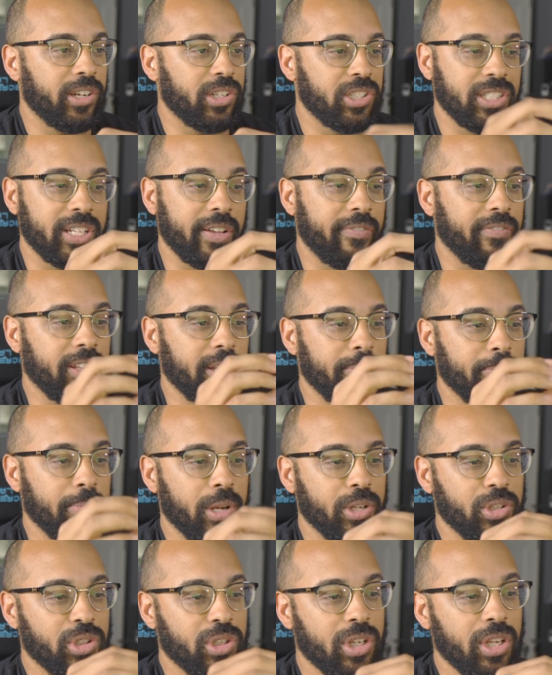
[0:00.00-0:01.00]
It's definitely
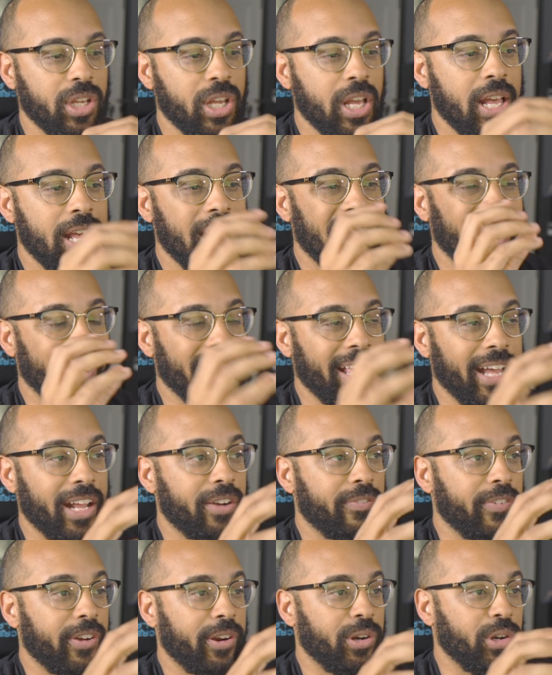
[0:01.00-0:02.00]
much
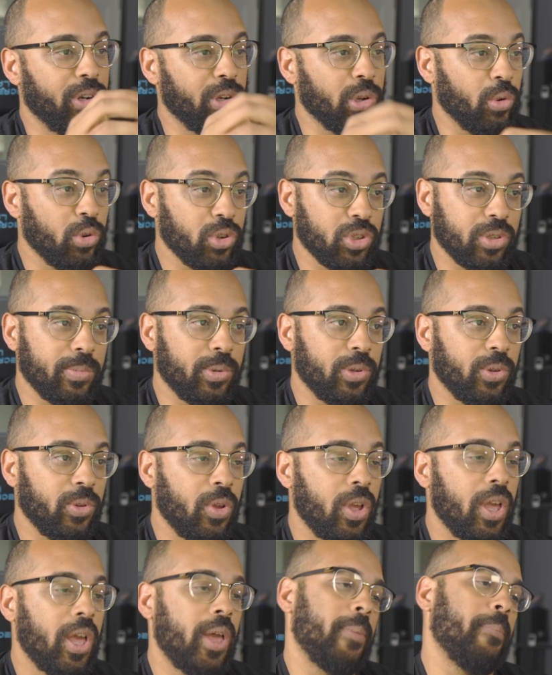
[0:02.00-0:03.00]
lighter, very noticeable.